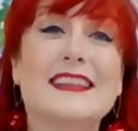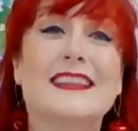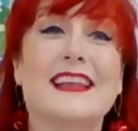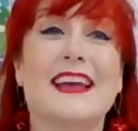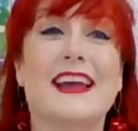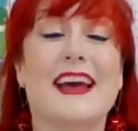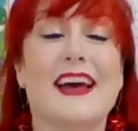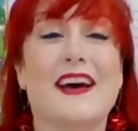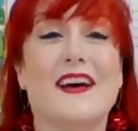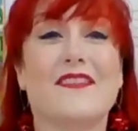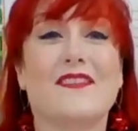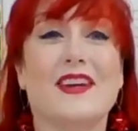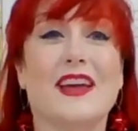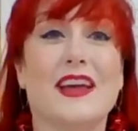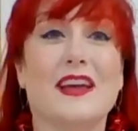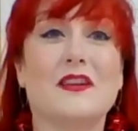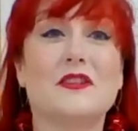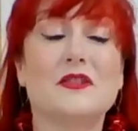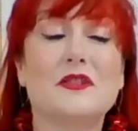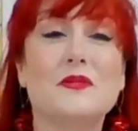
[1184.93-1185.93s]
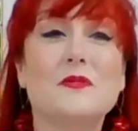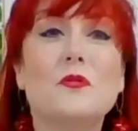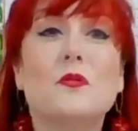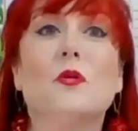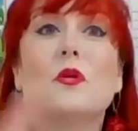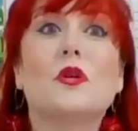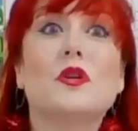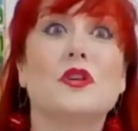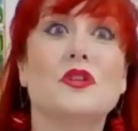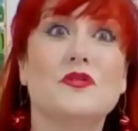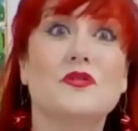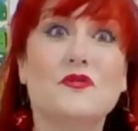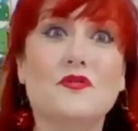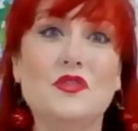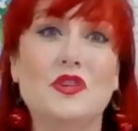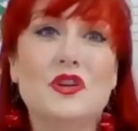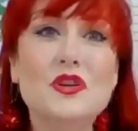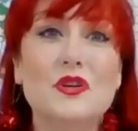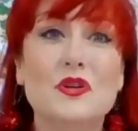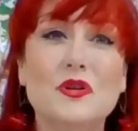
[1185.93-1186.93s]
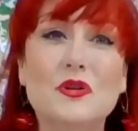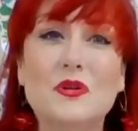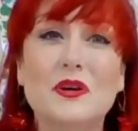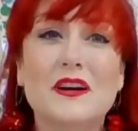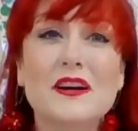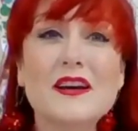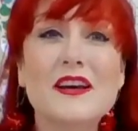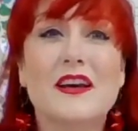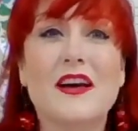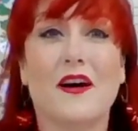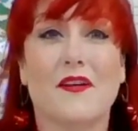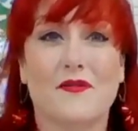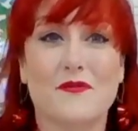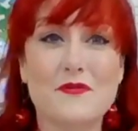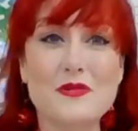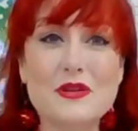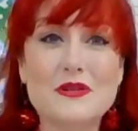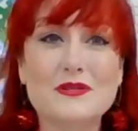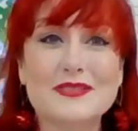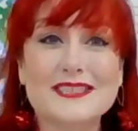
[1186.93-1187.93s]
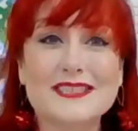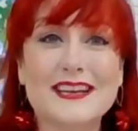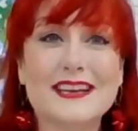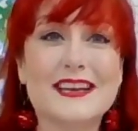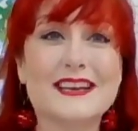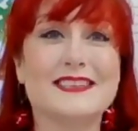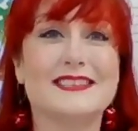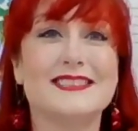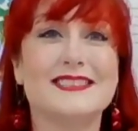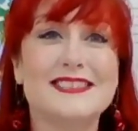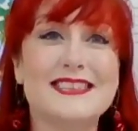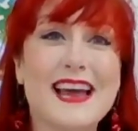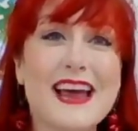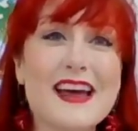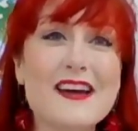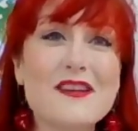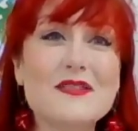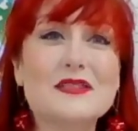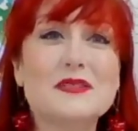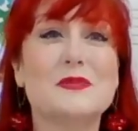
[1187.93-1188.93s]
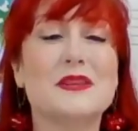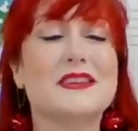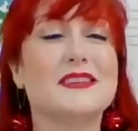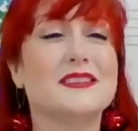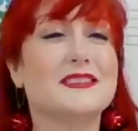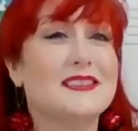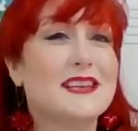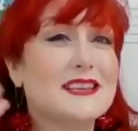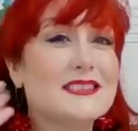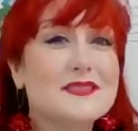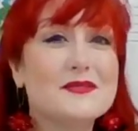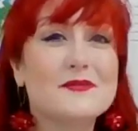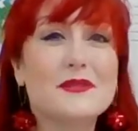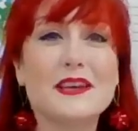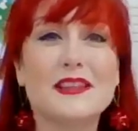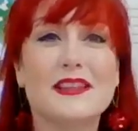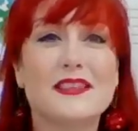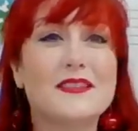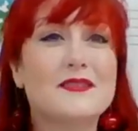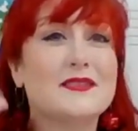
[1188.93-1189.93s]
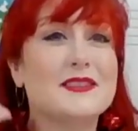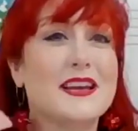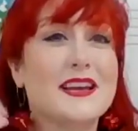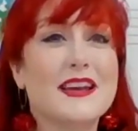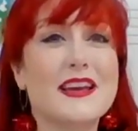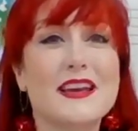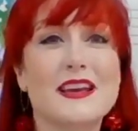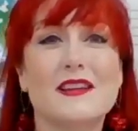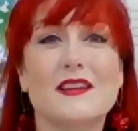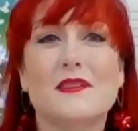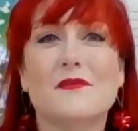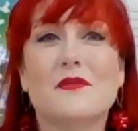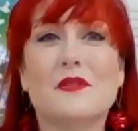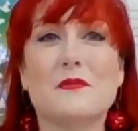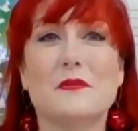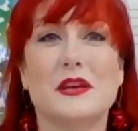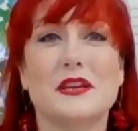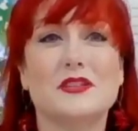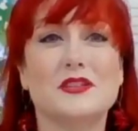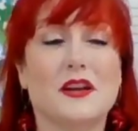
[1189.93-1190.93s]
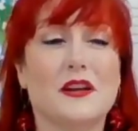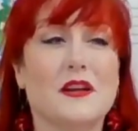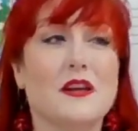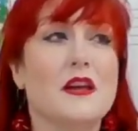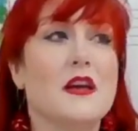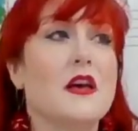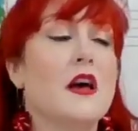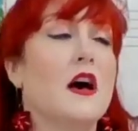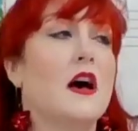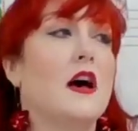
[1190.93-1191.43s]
they have a good world view of music and sounds, because that's the way that they're taking in information